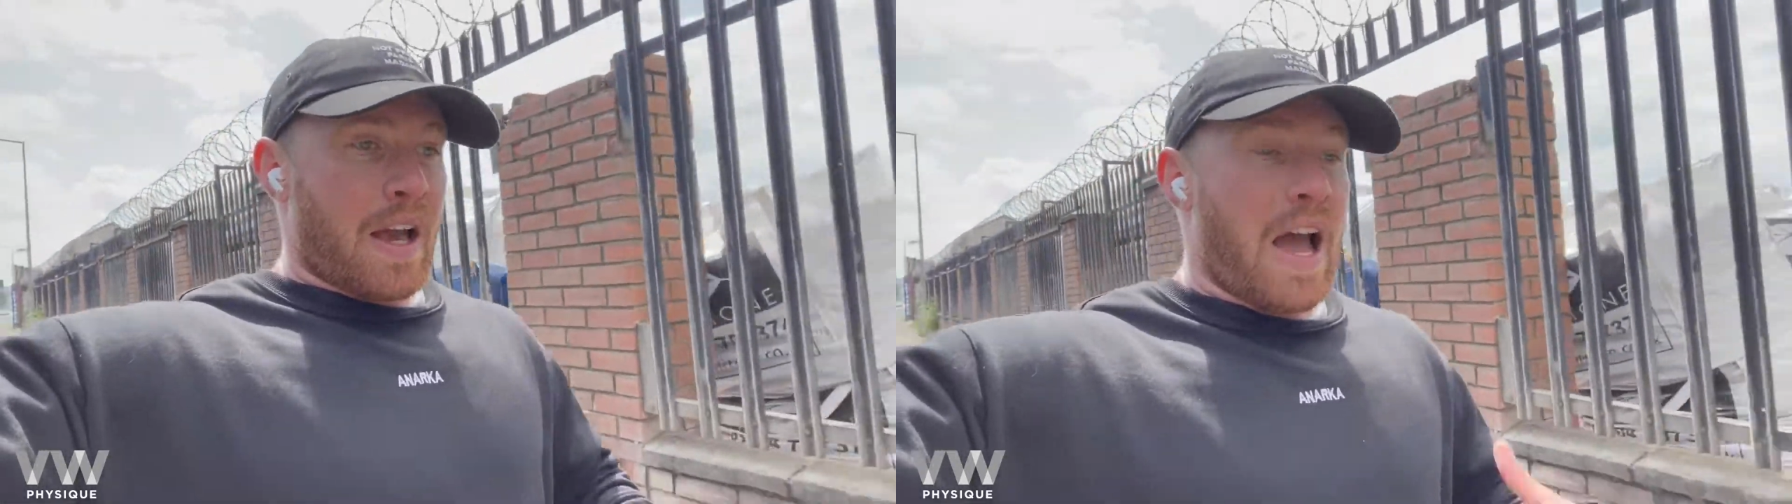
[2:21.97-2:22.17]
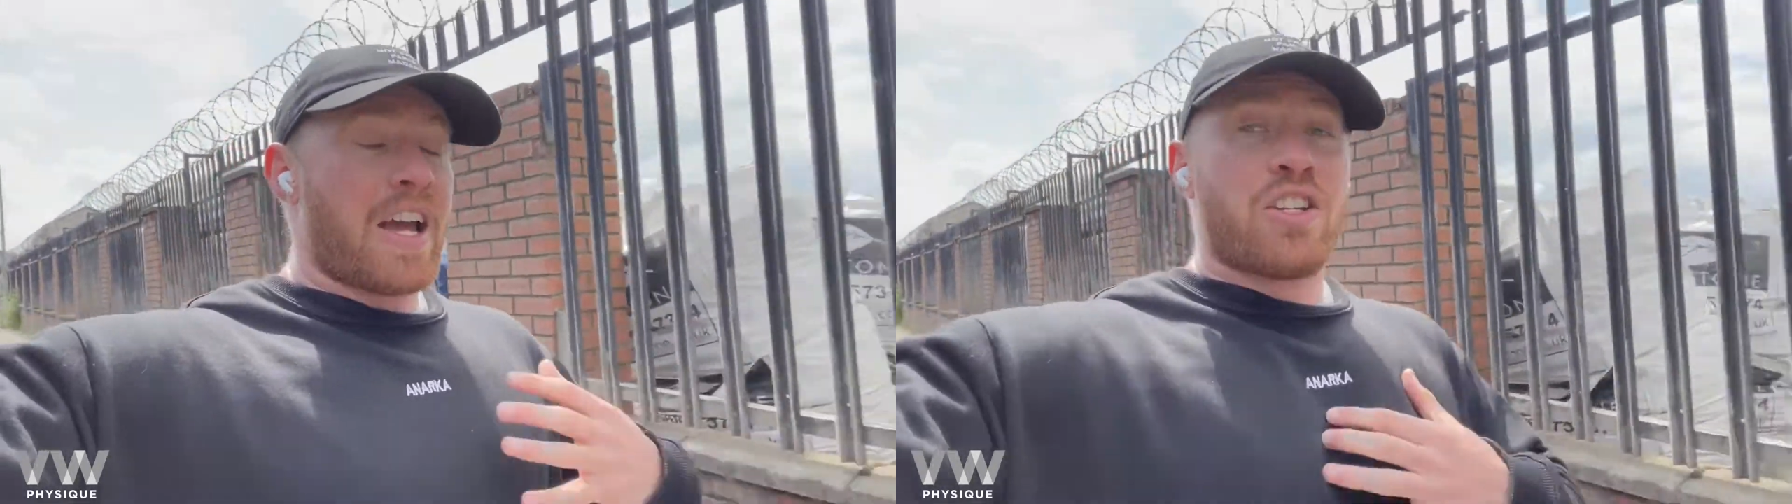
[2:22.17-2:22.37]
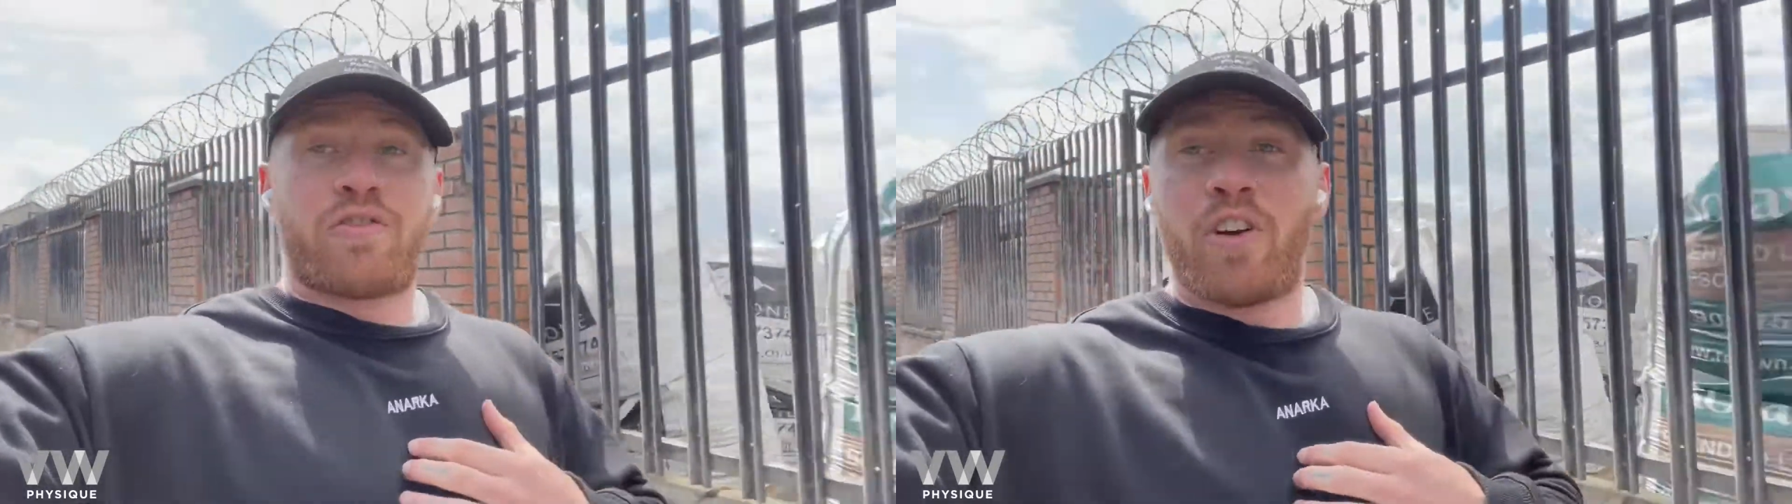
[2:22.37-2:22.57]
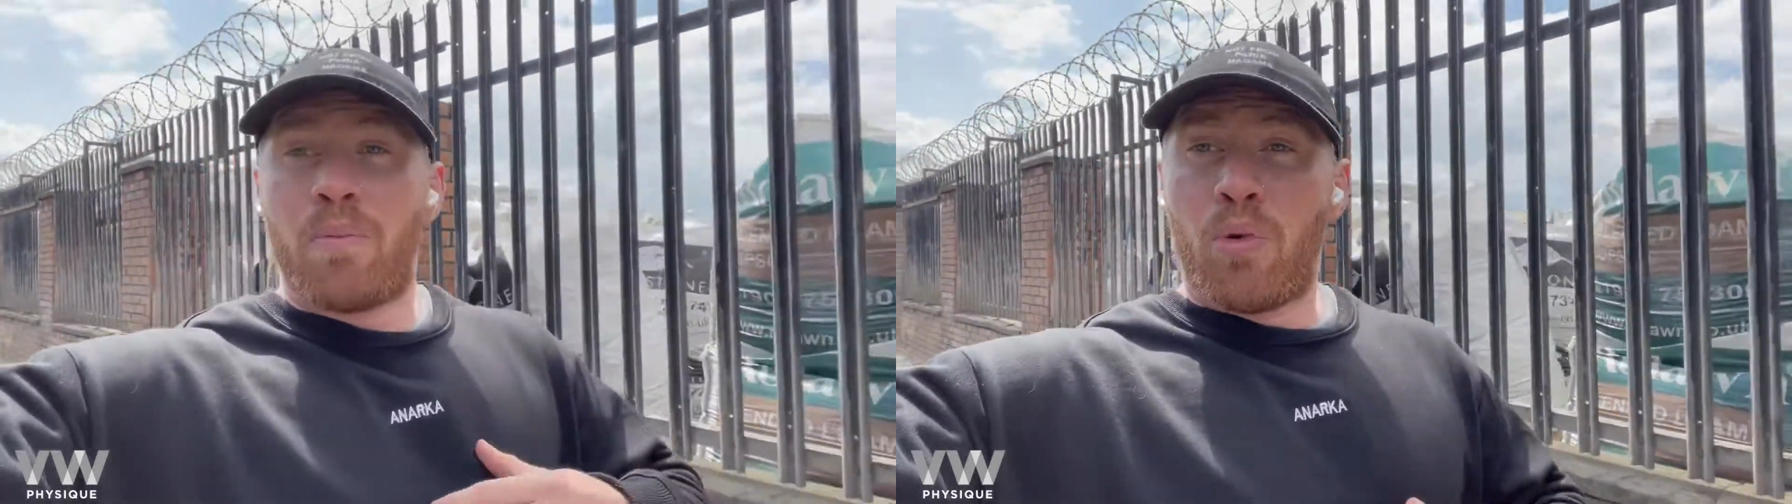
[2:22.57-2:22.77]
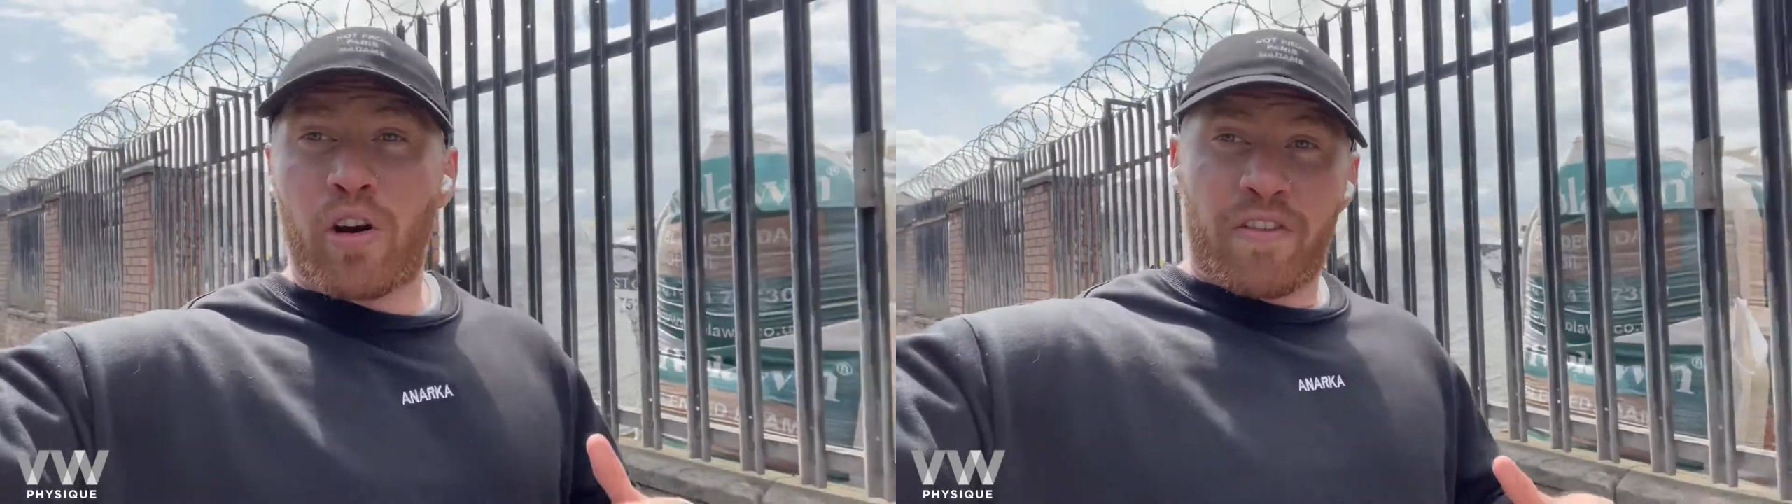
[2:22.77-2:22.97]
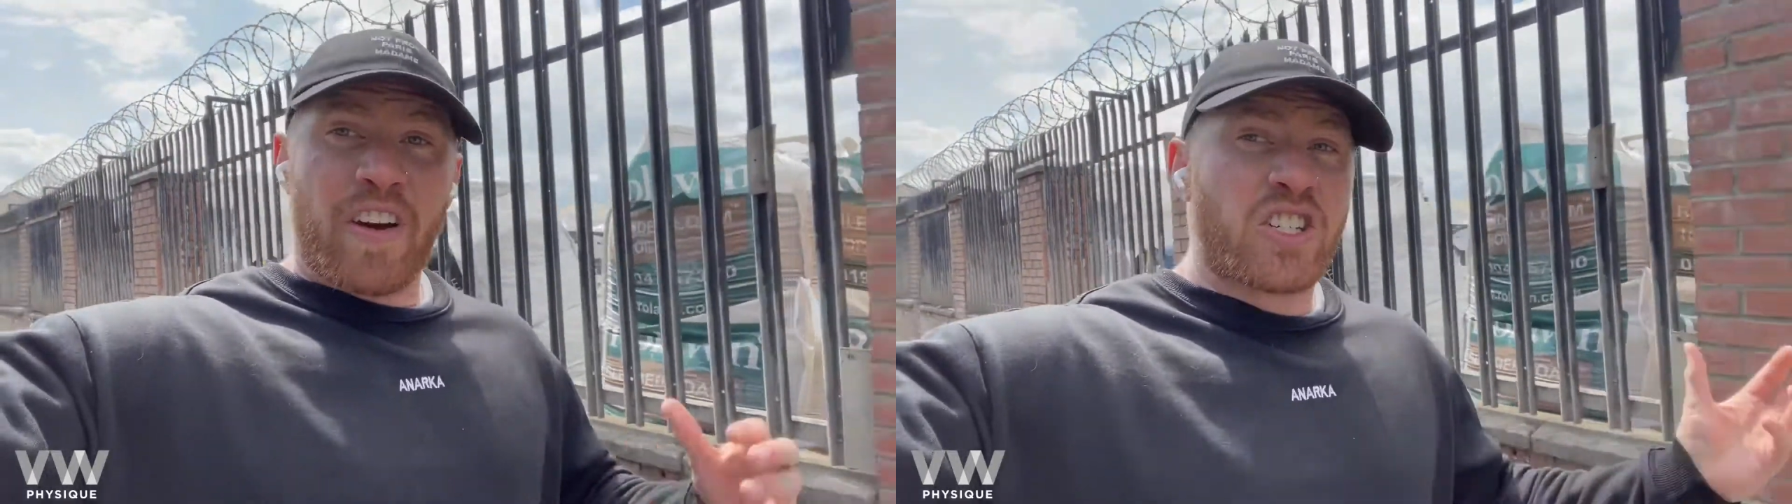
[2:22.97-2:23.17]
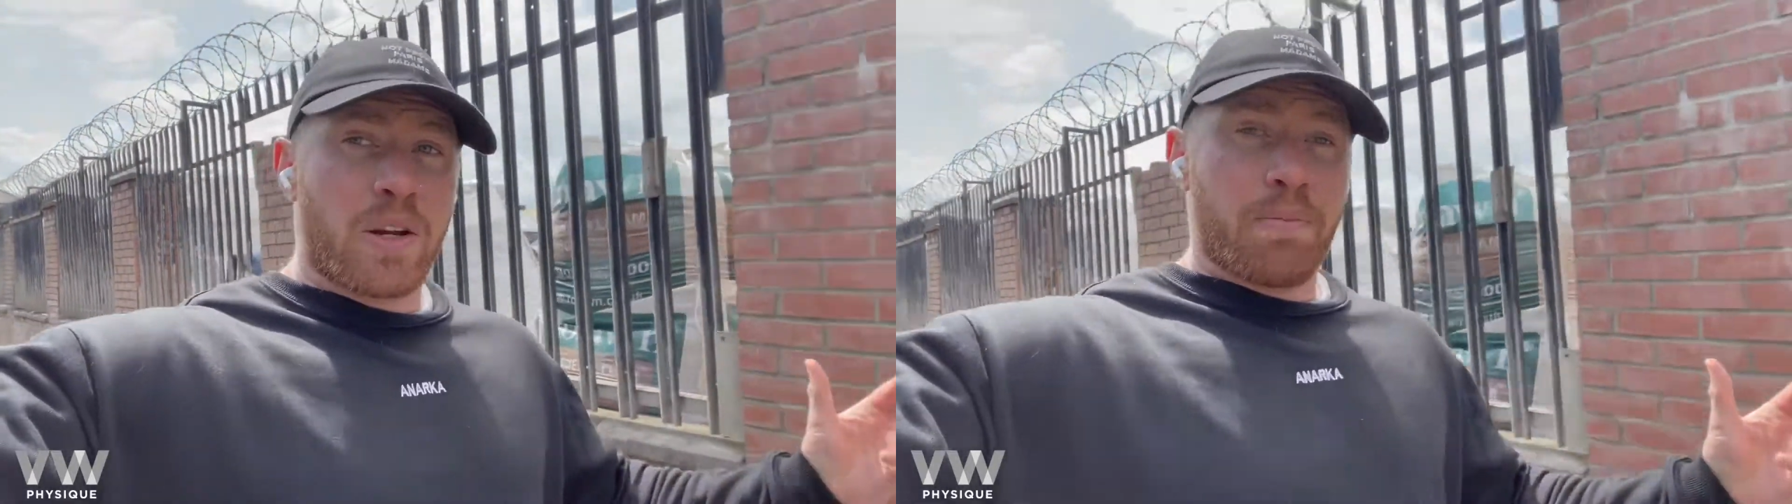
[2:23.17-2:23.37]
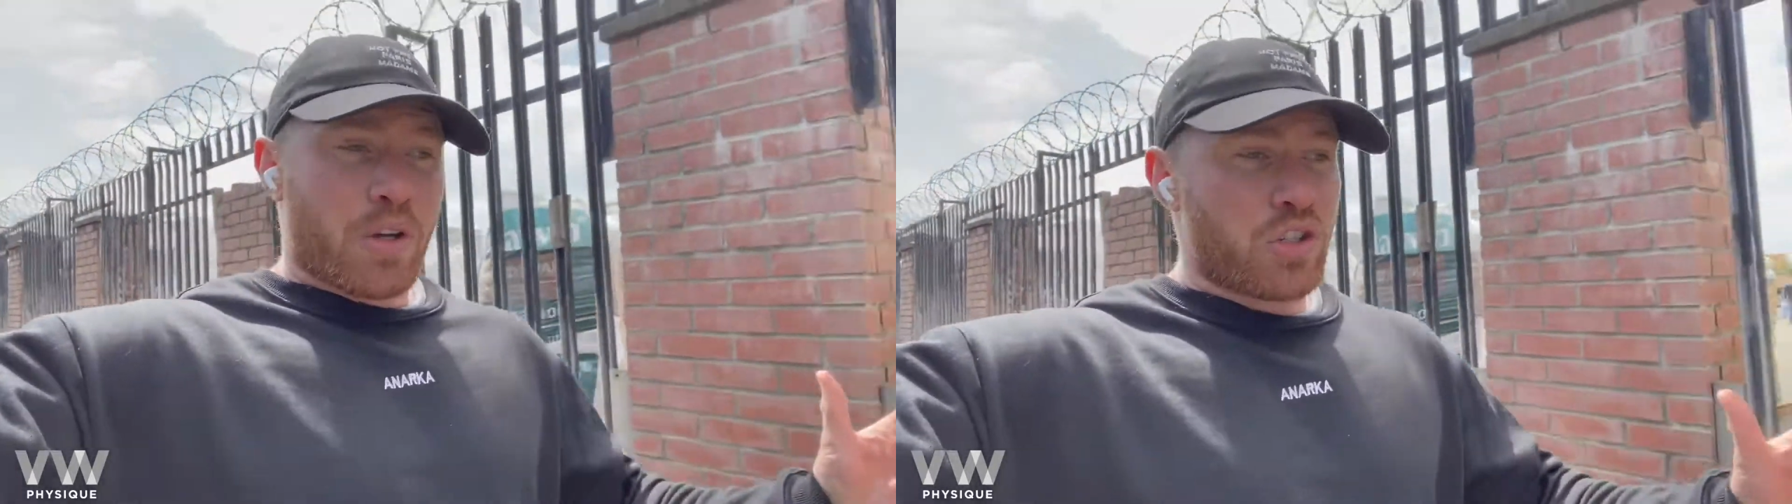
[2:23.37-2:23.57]
I just feel more
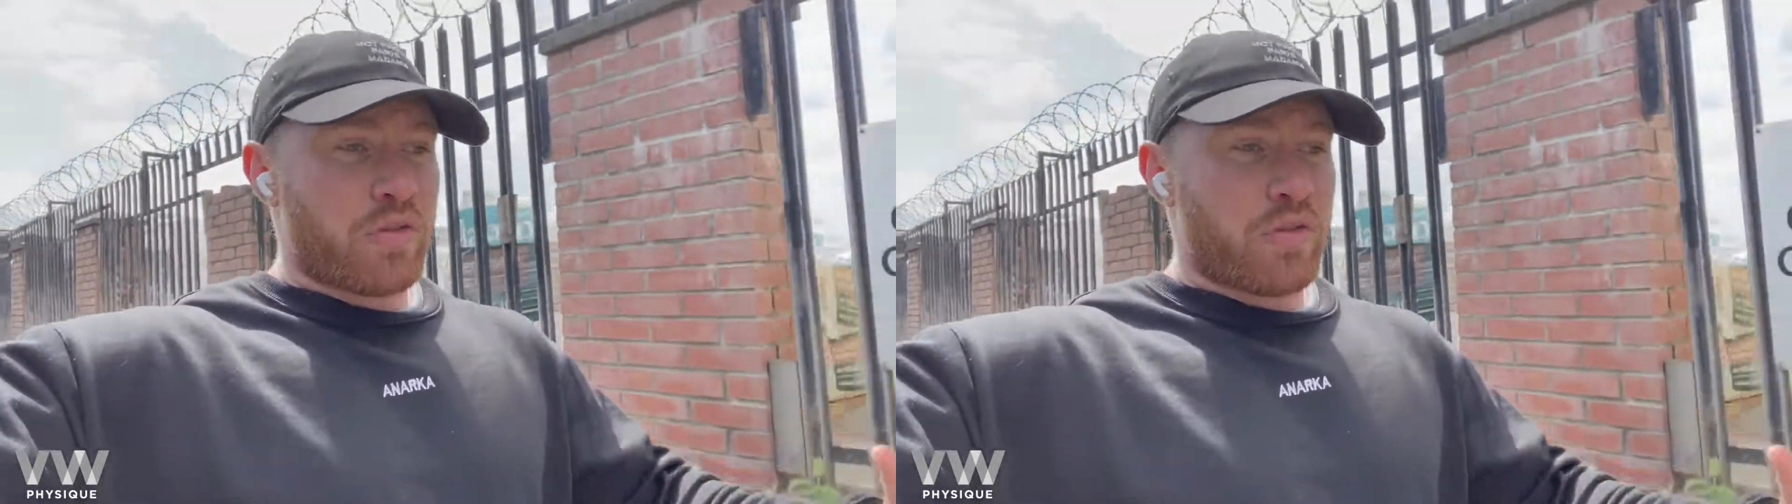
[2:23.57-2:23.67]
efficient because